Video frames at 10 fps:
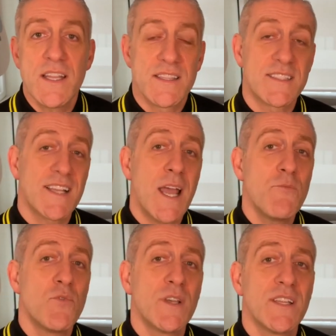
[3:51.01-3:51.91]
The
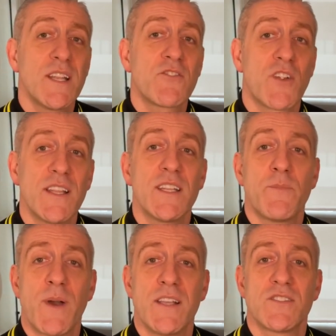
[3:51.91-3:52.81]
time really greatly
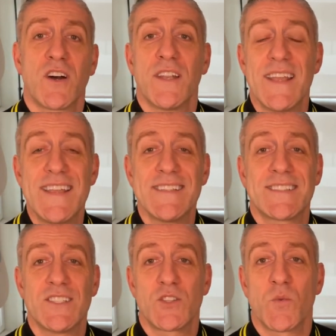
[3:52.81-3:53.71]
depends on each
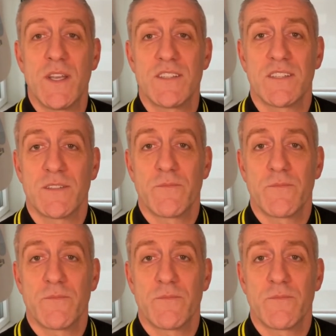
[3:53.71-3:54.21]
situation.